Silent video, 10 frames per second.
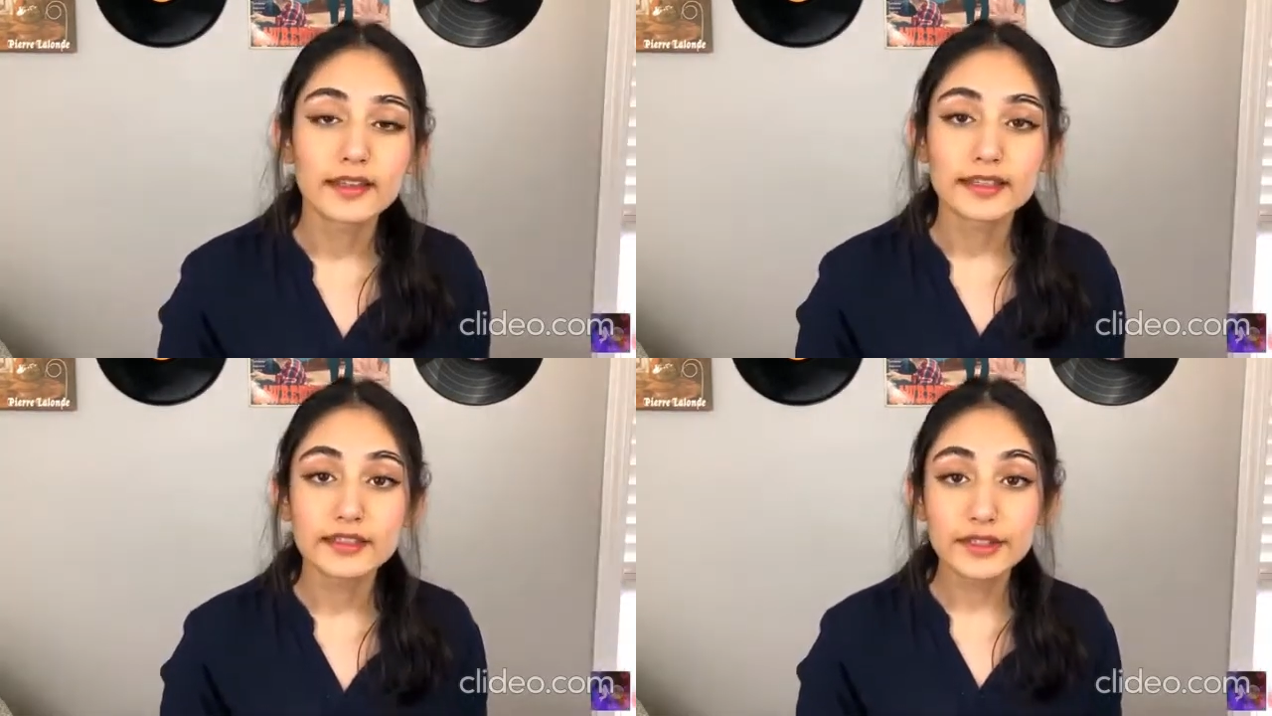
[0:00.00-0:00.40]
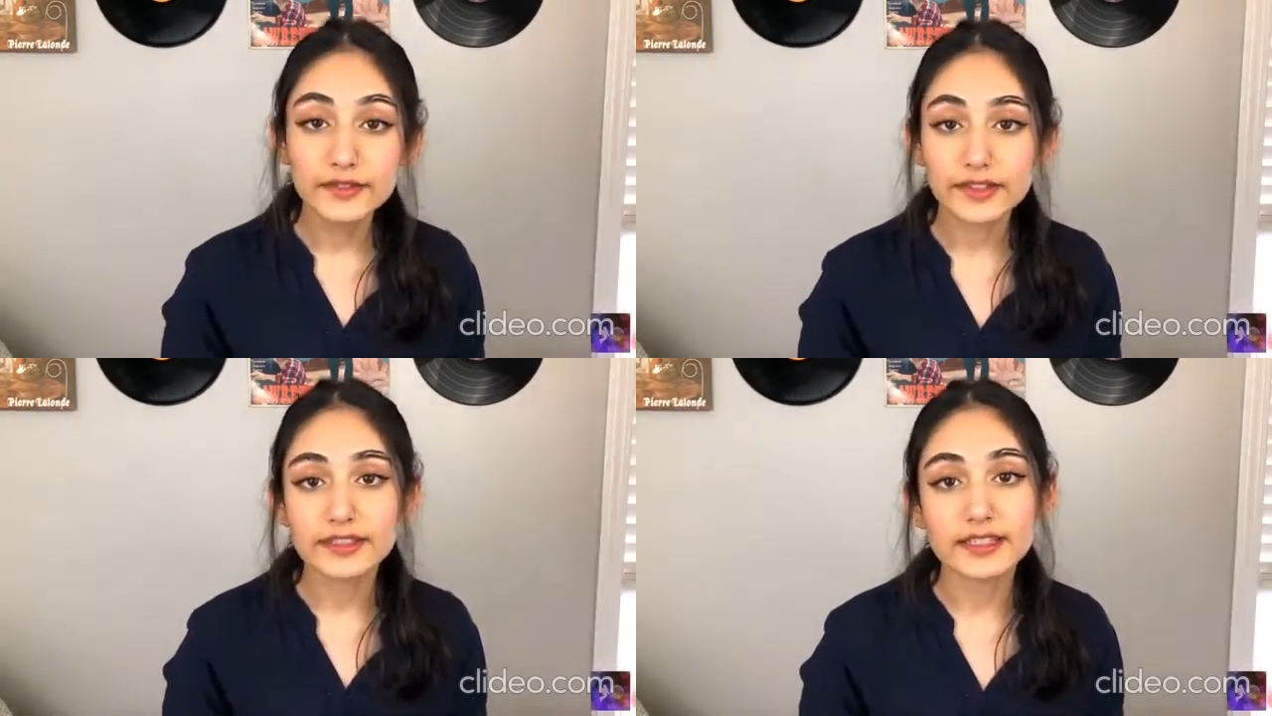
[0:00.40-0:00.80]
In
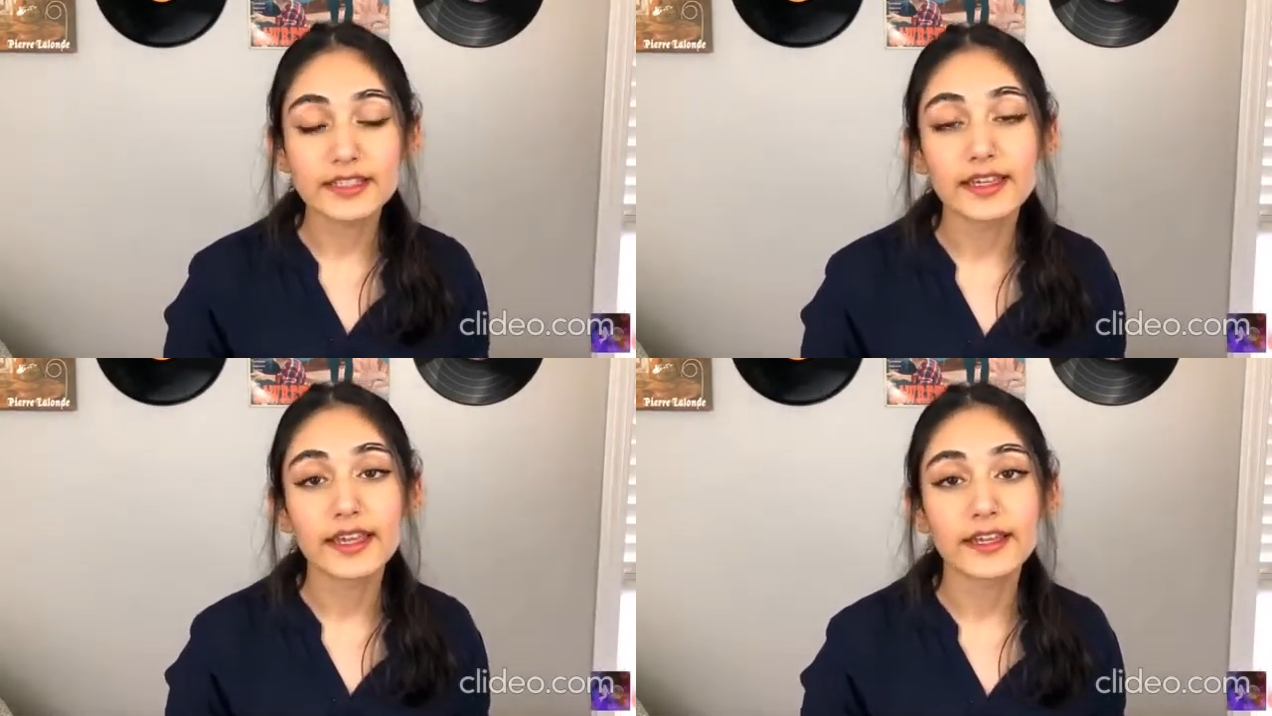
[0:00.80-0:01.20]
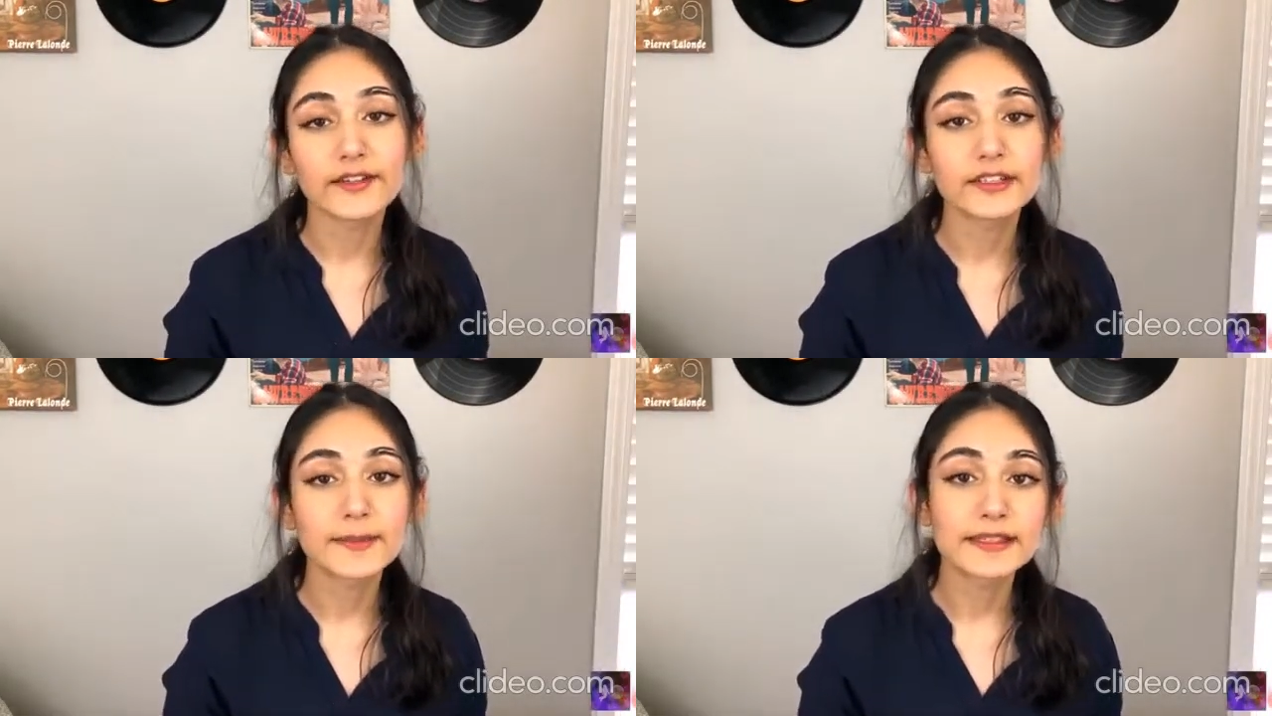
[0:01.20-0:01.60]
university,
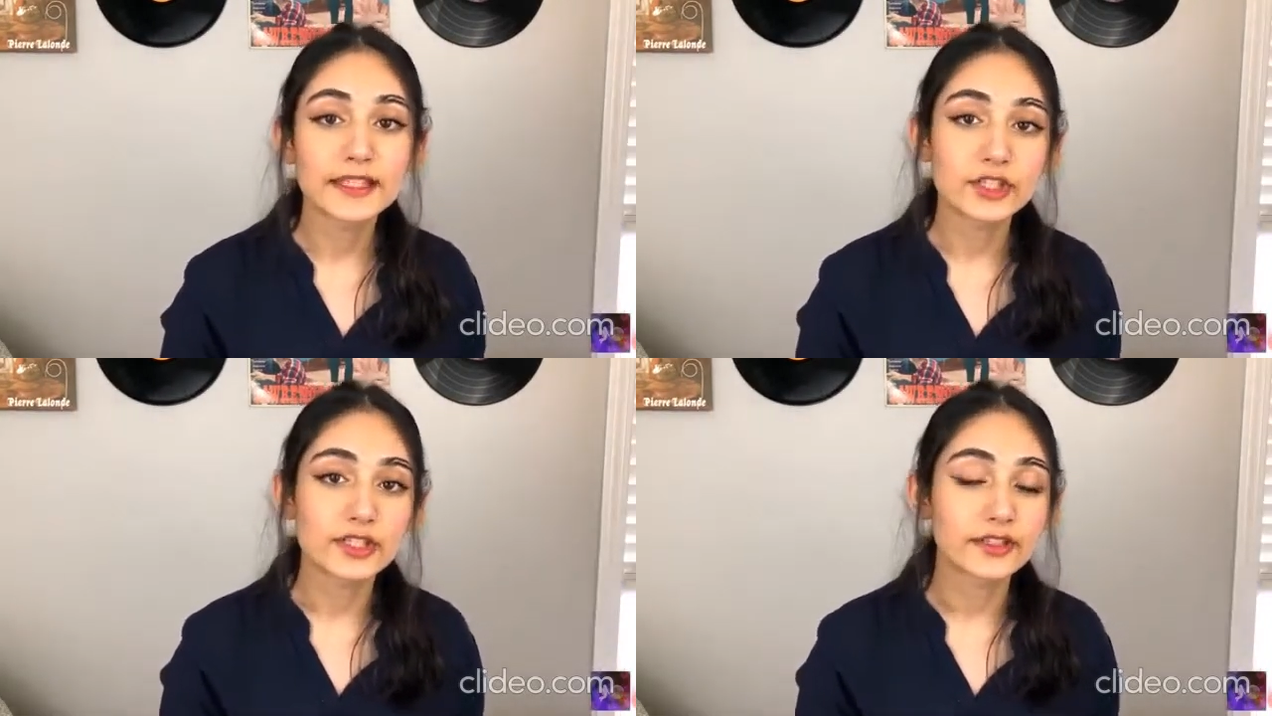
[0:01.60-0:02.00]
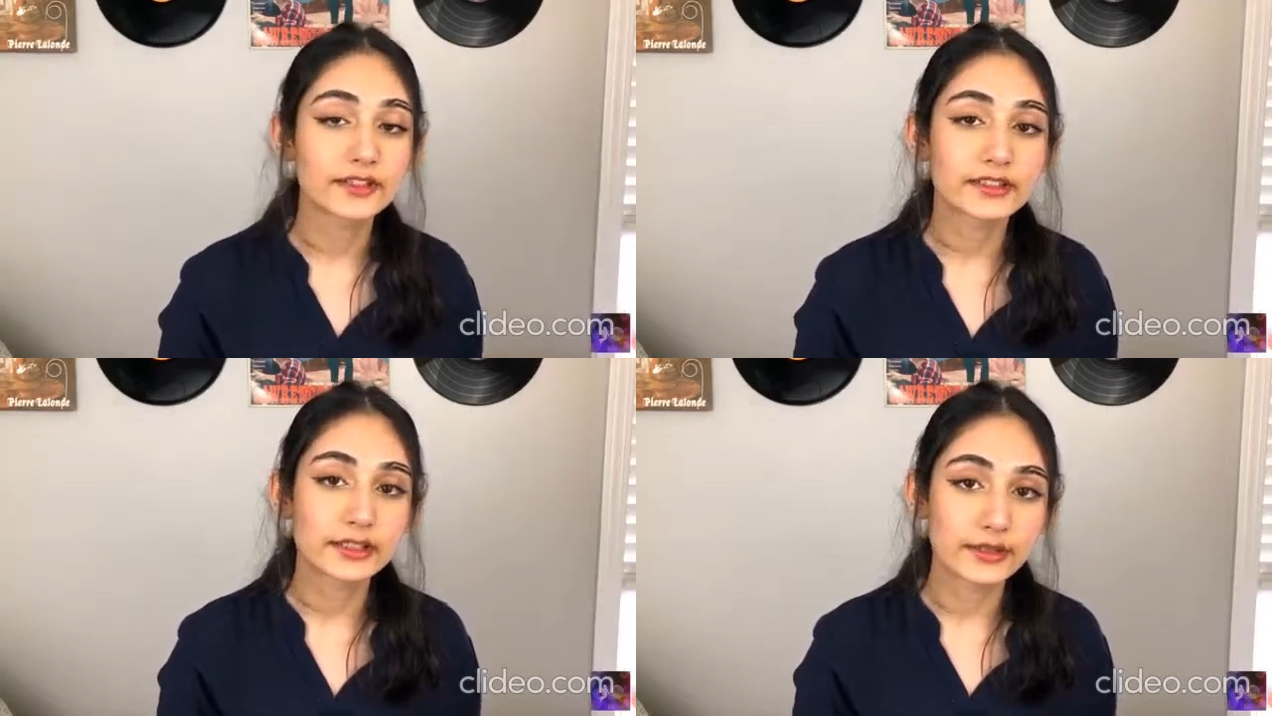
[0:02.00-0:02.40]
aerospace
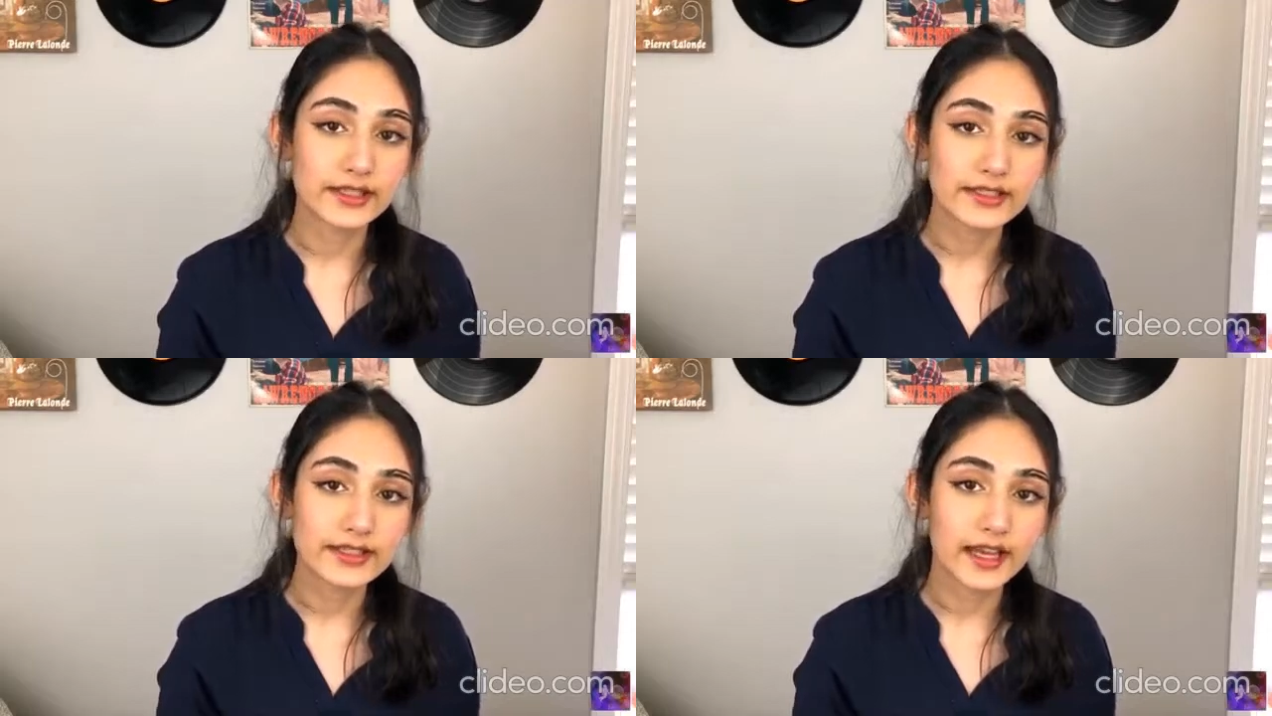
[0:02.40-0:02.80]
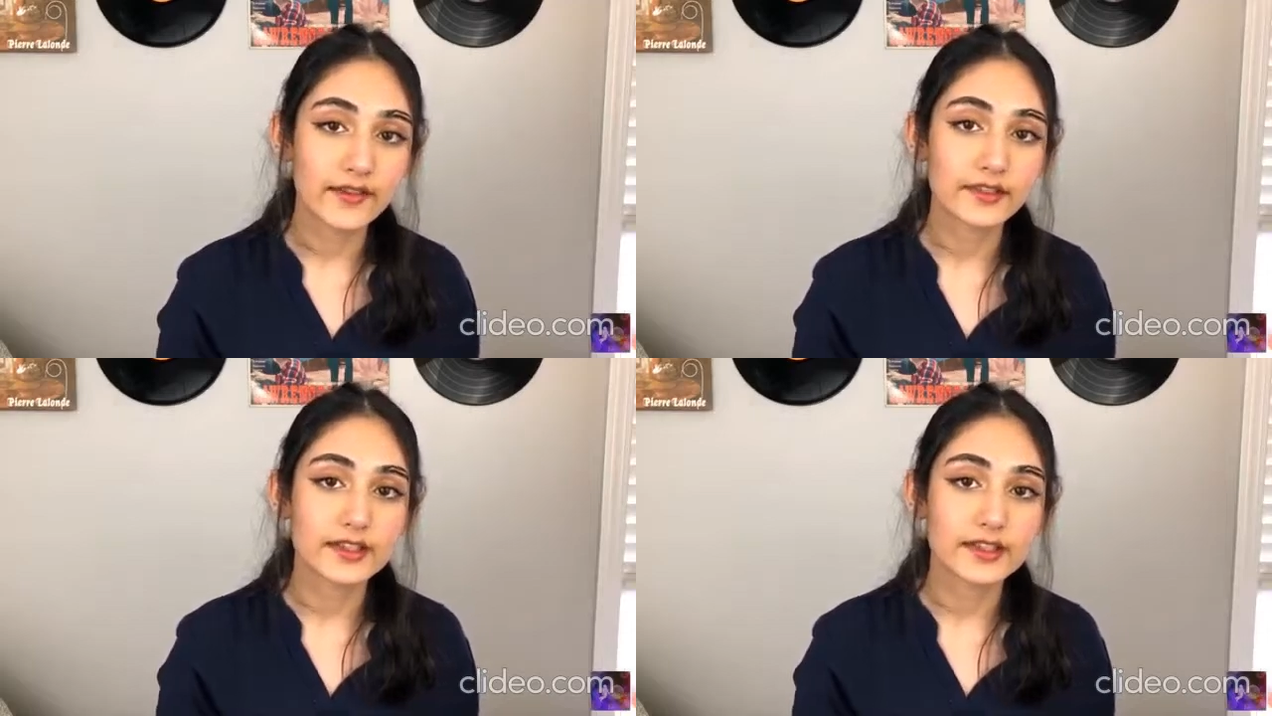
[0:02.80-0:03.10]
engineering students have